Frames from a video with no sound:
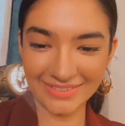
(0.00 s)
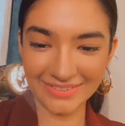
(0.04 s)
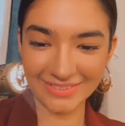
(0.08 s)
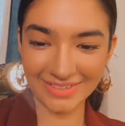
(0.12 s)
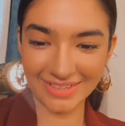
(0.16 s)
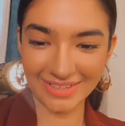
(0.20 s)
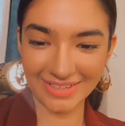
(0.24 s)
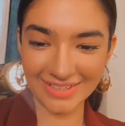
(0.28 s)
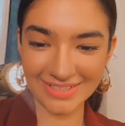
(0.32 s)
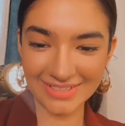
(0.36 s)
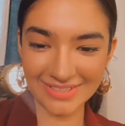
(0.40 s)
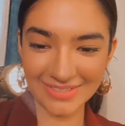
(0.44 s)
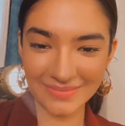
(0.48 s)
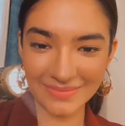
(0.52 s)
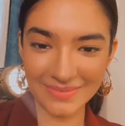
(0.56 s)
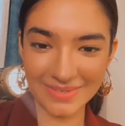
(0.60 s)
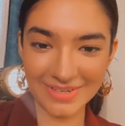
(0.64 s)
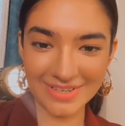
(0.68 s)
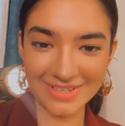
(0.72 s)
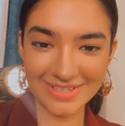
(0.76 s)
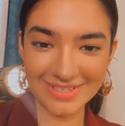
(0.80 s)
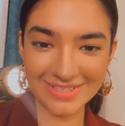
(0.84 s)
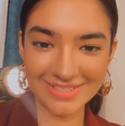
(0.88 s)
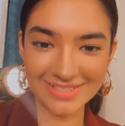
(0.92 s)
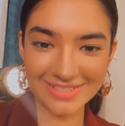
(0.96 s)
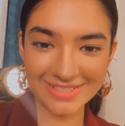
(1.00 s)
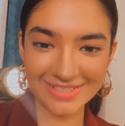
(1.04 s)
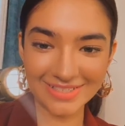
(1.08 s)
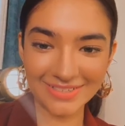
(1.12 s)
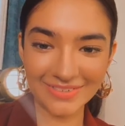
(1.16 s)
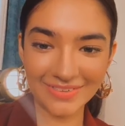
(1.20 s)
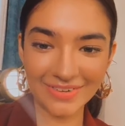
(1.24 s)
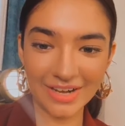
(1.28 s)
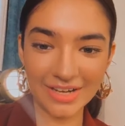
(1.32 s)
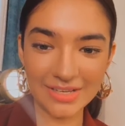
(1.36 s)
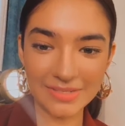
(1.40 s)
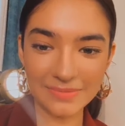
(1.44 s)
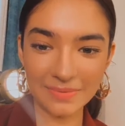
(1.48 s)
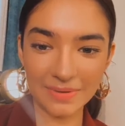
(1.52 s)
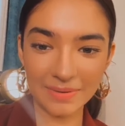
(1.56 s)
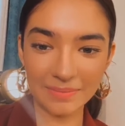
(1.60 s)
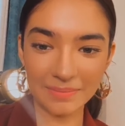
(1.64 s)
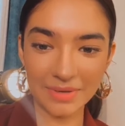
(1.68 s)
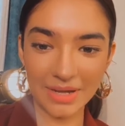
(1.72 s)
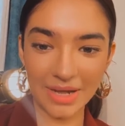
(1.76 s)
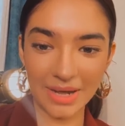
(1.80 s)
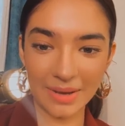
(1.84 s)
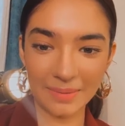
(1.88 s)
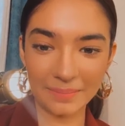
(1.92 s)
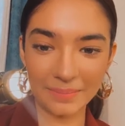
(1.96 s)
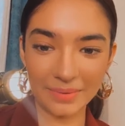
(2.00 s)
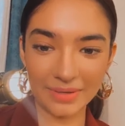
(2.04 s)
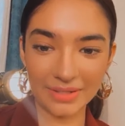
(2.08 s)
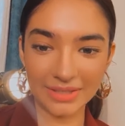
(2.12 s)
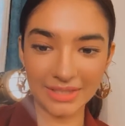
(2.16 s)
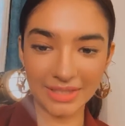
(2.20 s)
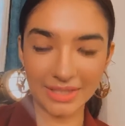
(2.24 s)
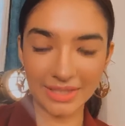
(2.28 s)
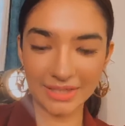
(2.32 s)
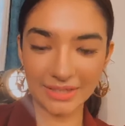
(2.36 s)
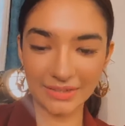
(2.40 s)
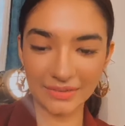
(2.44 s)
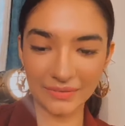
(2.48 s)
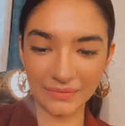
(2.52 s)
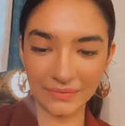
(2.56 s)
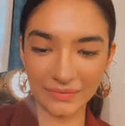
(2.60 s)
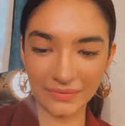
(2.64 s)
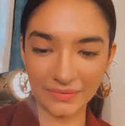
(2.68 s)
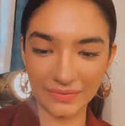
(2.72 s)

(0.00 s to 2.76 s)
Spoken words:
Thank you so much. You guys make me happy. Thank you.